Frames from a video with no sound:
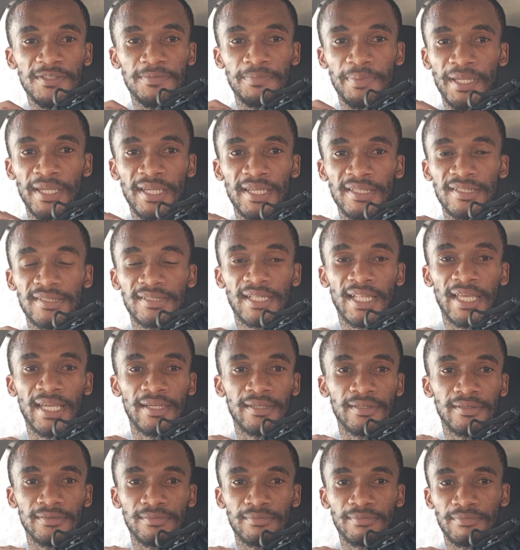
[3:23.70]
pace, like
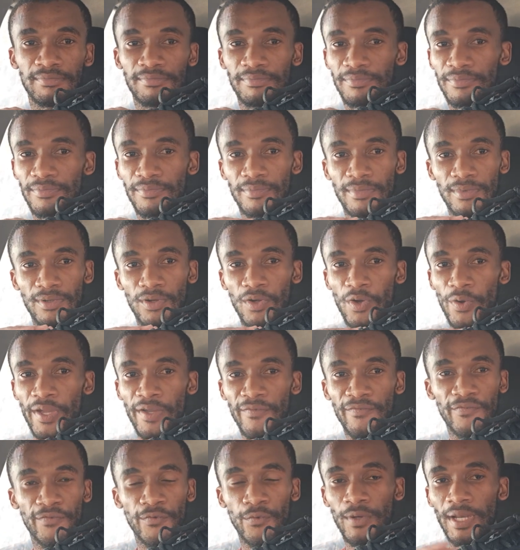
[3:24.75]
going
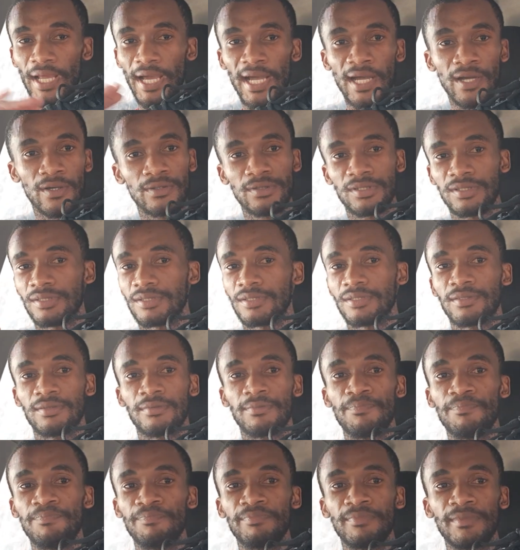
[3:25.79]
full out.
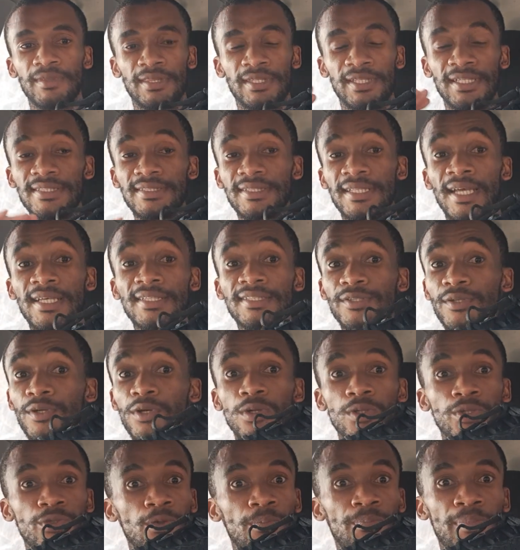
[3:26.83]
This doesn't
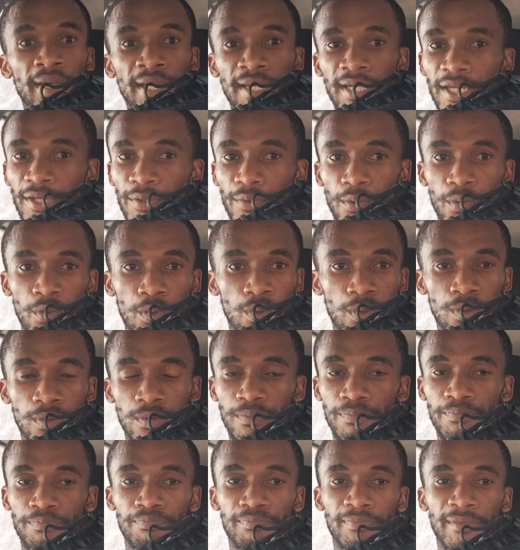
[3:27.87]
hold you back at all.
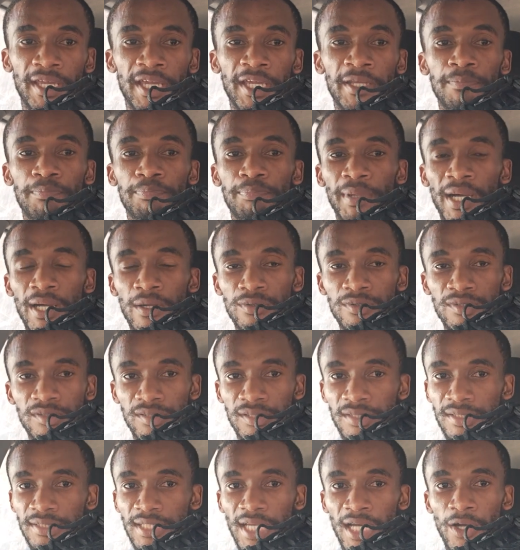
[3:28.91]
It
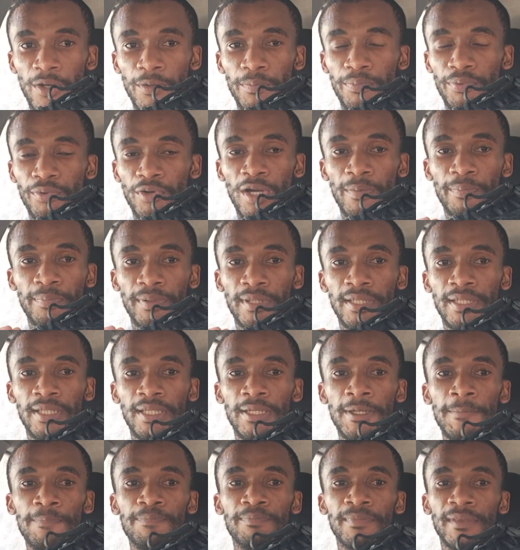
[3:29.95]
bounces out properly.
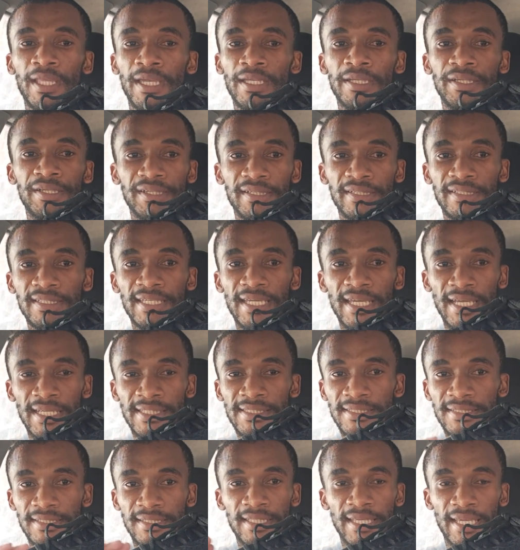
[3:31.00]
It
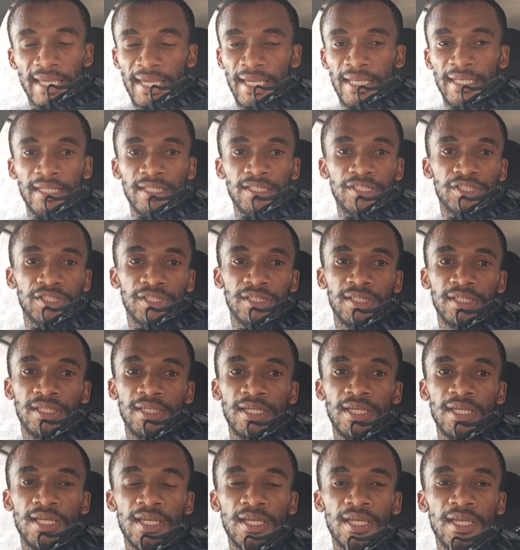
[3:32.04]
retains the energy.
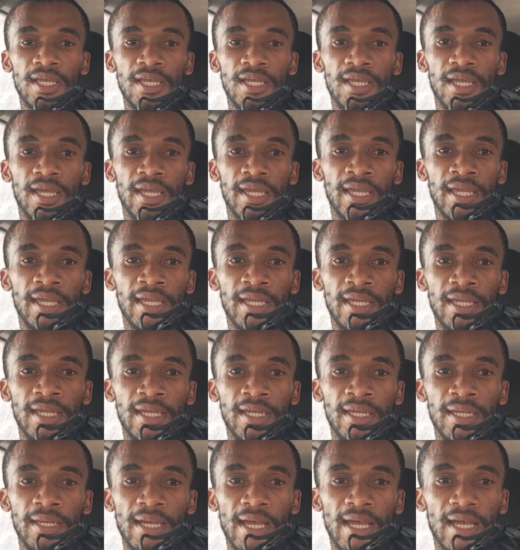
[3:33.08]

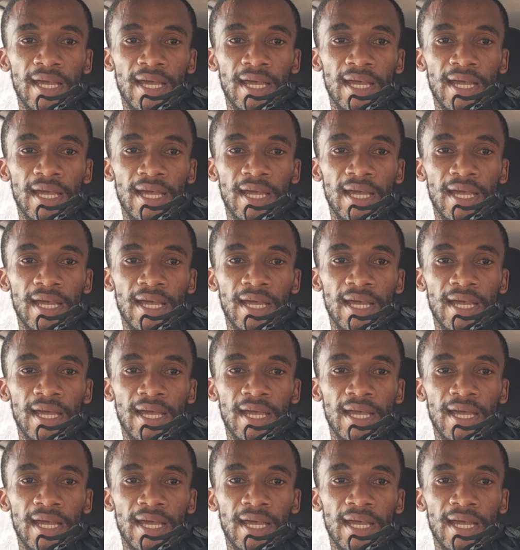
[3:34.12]
This